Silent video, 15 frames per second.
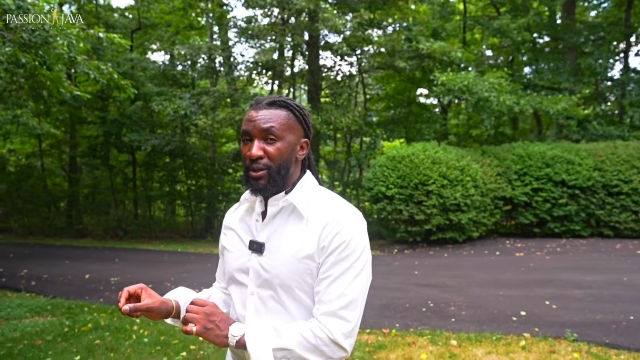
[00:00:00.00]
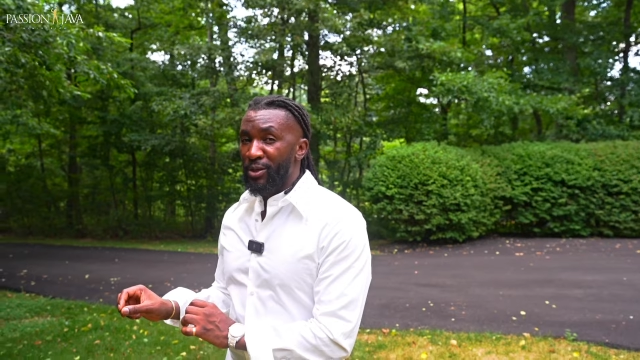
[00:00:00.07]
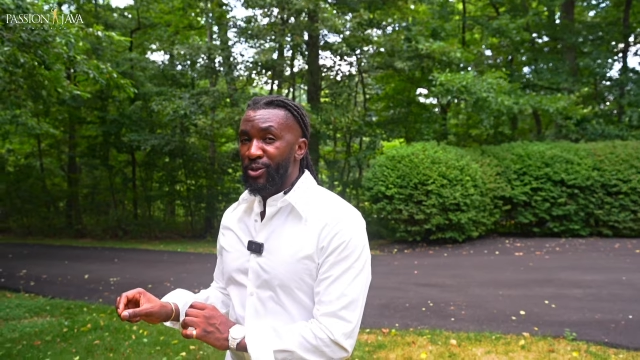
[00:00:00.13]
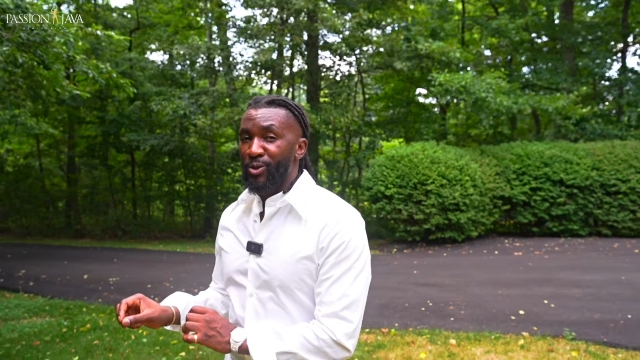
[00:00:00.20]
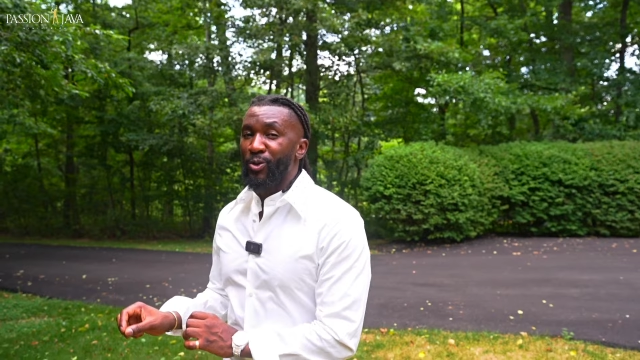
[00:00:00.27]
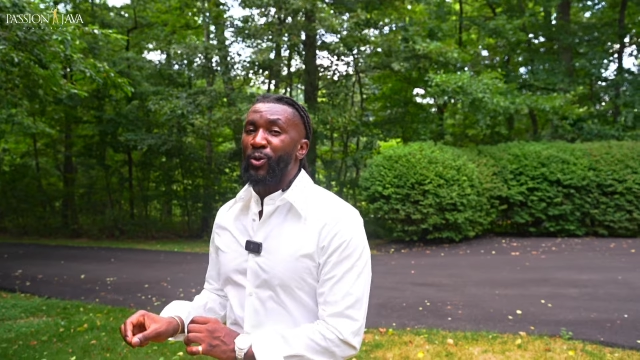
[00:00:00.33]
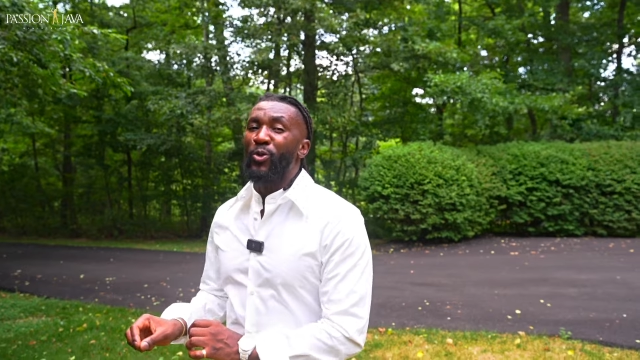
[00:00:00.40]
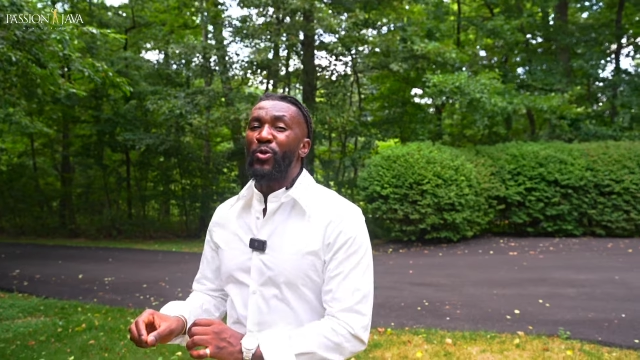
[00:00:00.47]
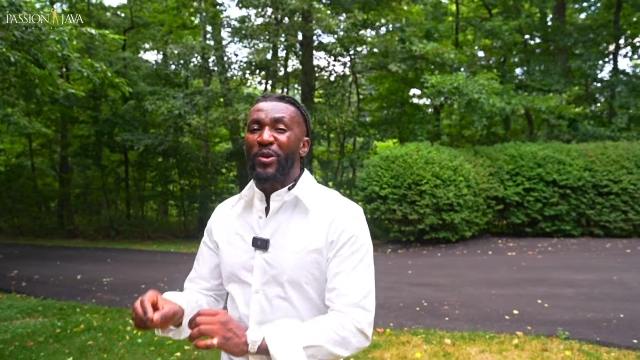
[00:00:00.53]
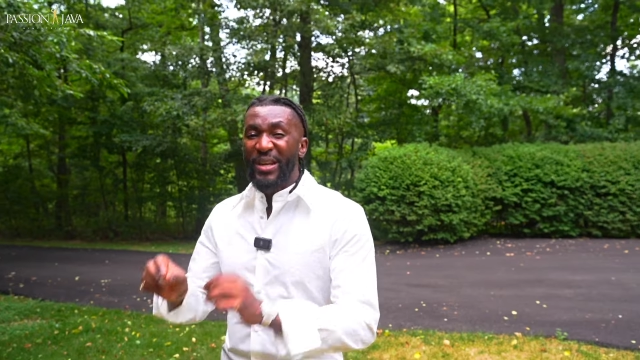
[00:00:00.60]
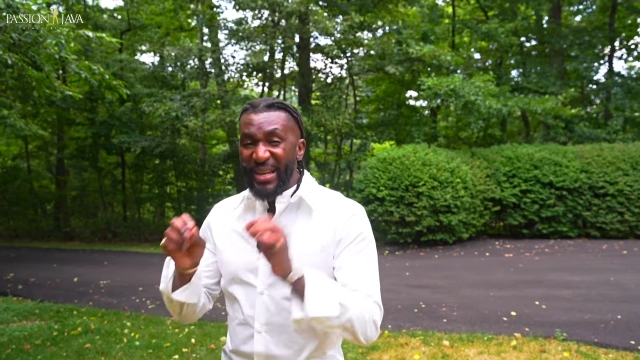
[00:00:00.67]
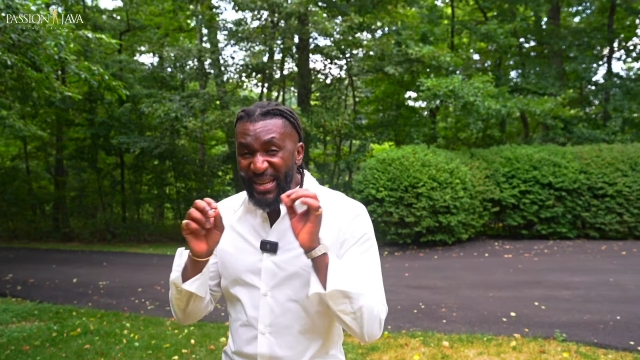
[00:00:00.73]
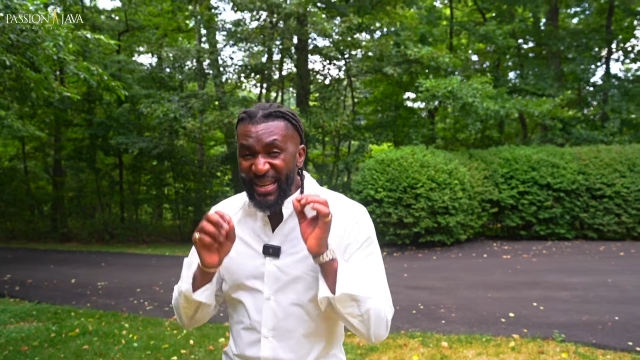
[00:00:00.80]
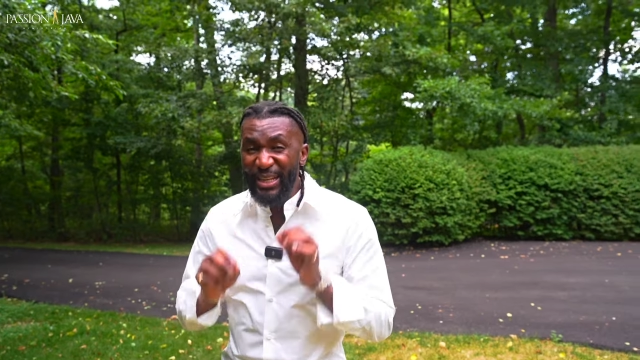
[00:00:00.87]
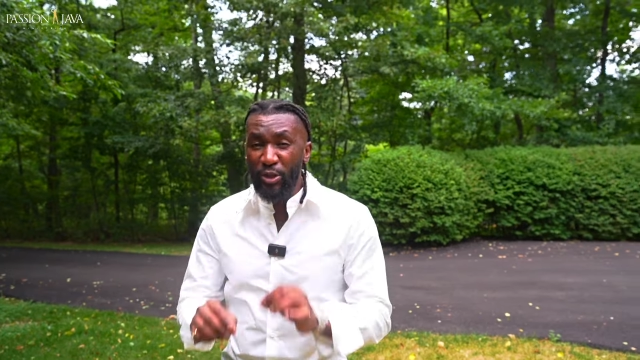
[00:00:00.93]
So you
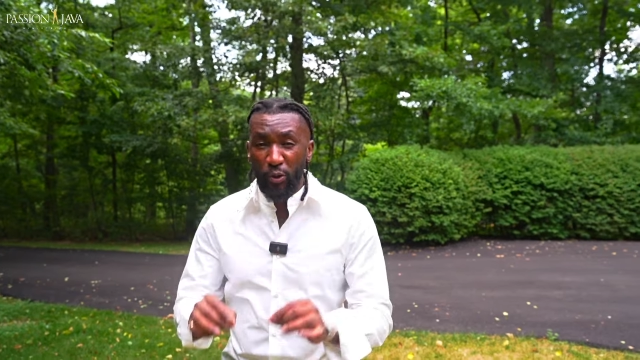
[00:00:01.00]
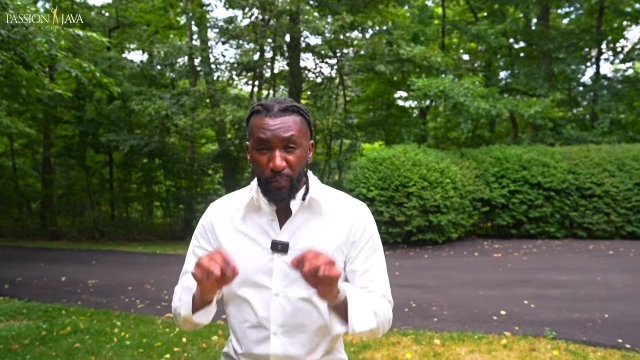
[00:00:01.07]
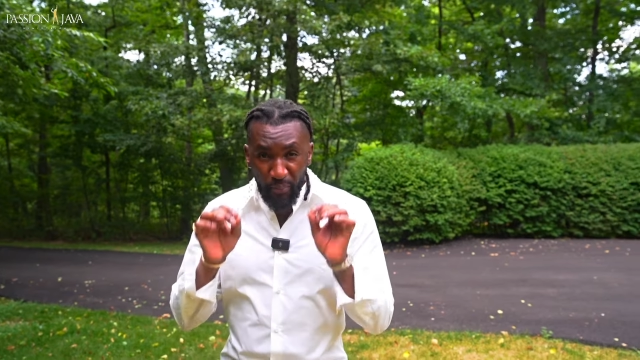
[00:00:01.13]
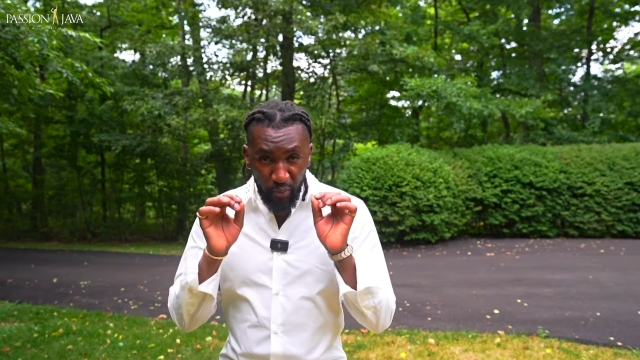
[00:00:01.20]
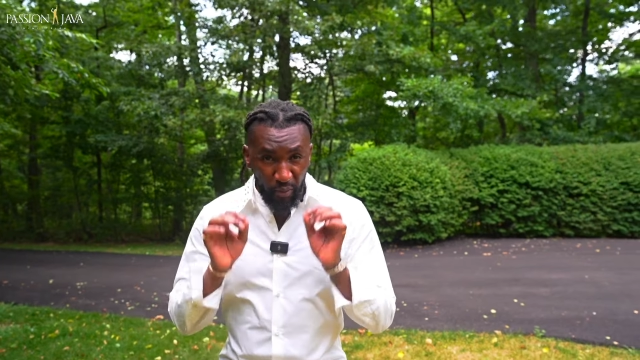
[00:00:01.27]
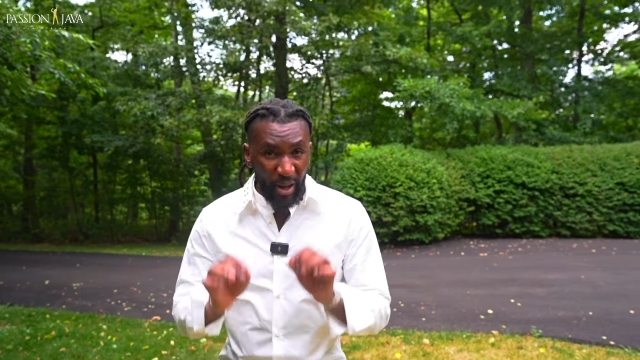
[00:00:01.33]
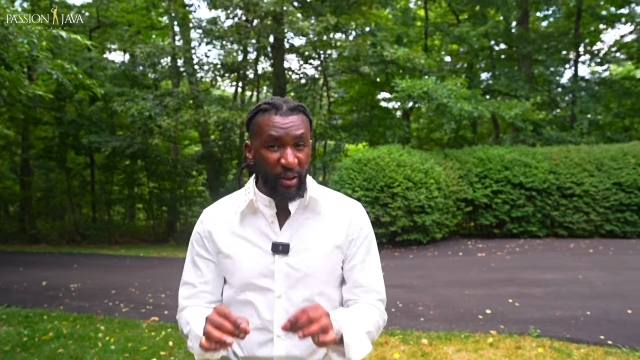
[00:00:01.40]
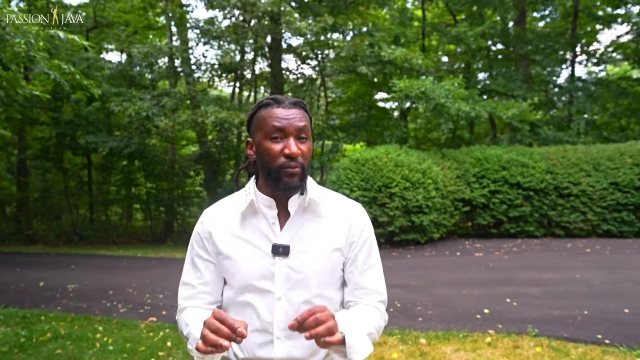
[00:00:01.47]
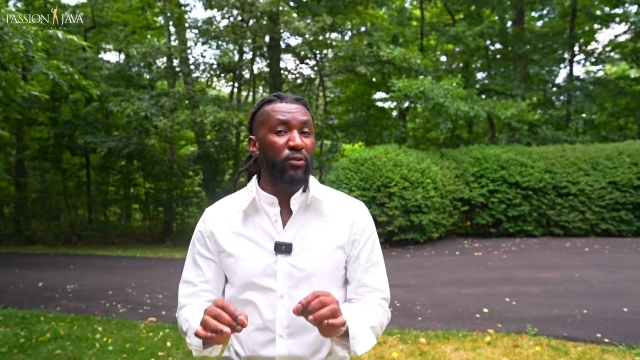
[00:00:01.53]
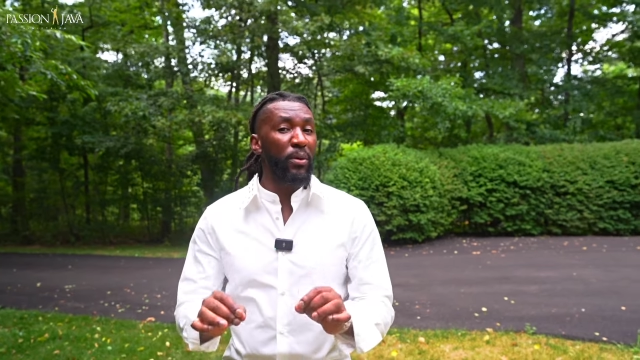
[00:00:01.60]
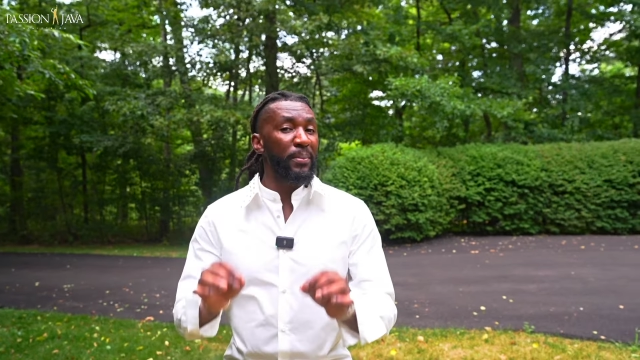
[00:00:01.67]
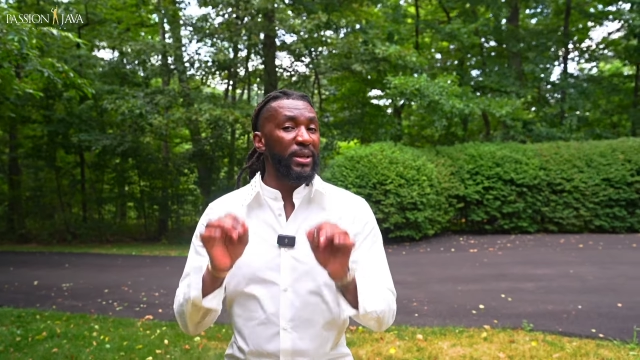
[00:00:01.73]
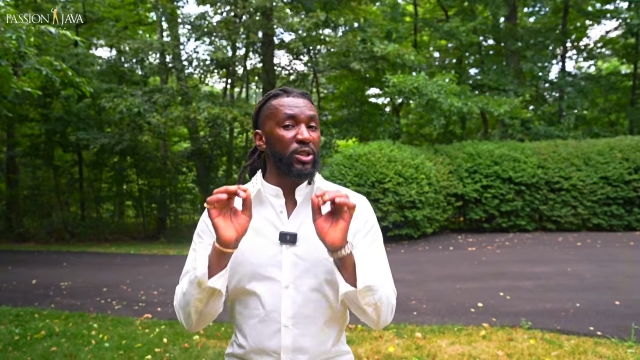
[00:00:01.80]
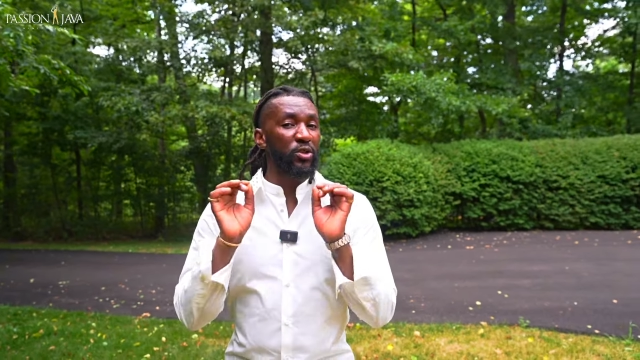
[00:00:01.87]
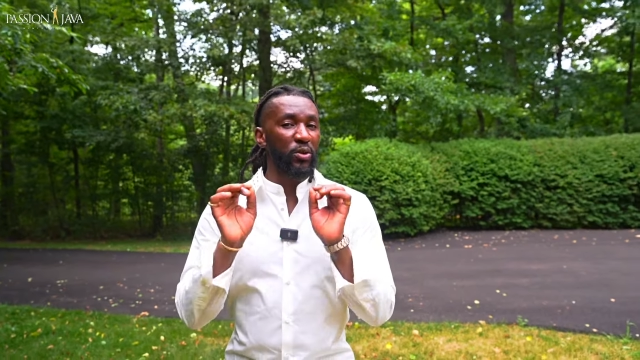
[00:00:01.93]
need to break
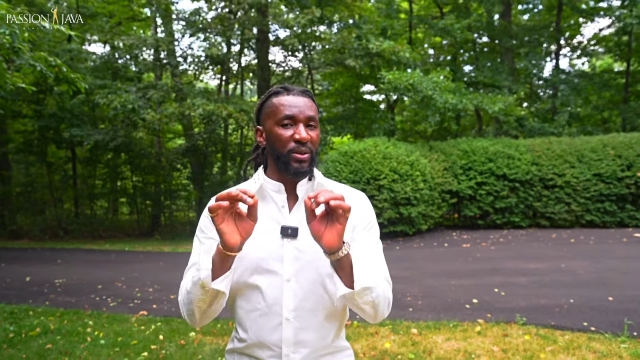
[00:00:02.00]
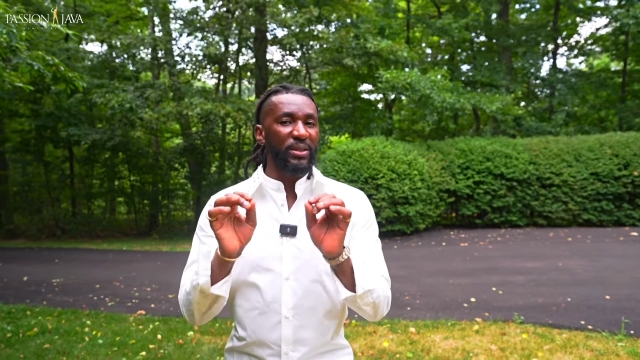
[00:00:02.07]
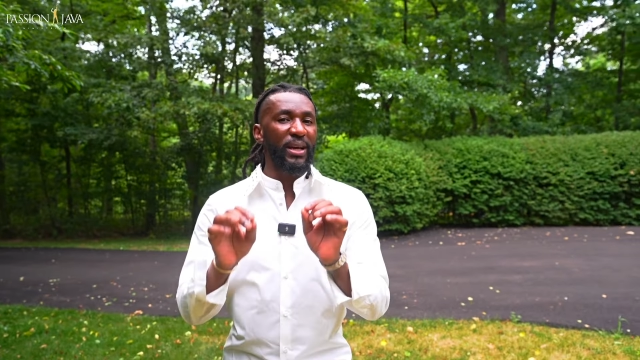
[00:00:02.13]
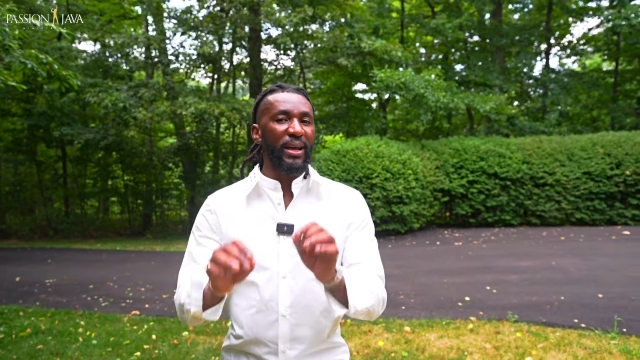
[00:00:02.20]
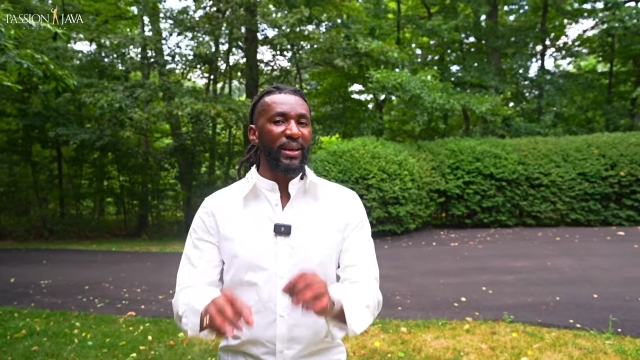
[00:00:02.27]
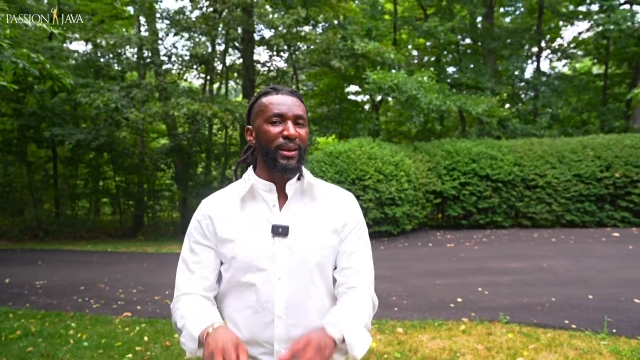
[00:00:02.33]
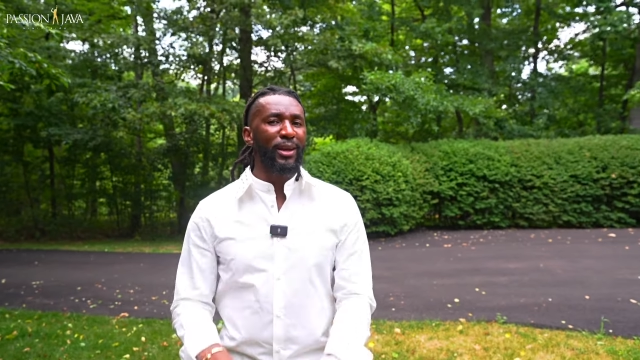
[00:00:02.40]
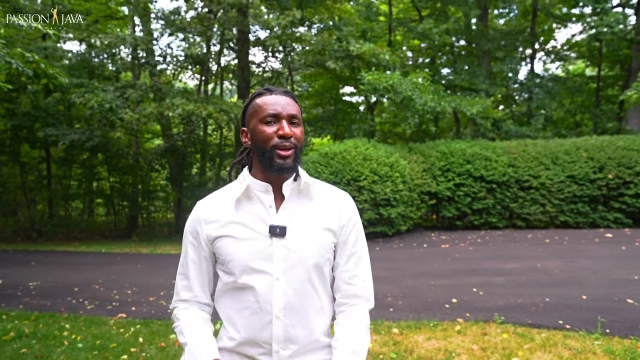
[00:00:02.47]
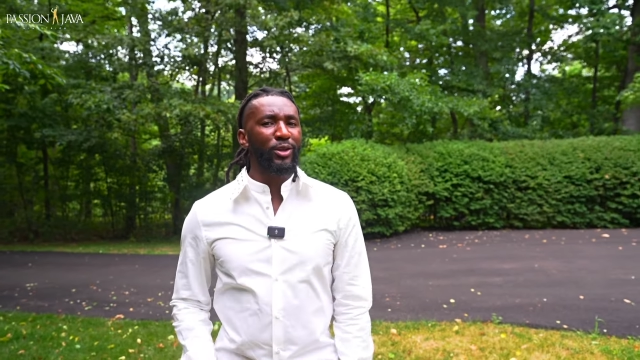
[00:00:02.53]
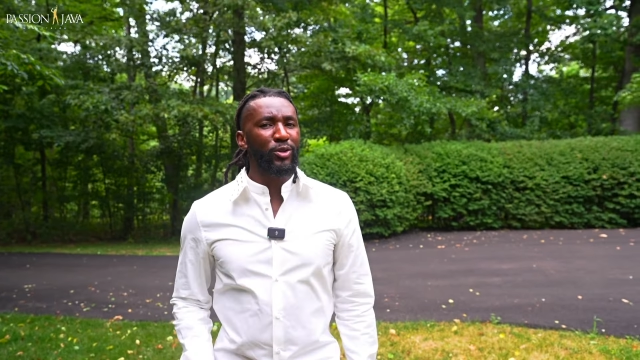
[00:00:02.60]
from a soul tie.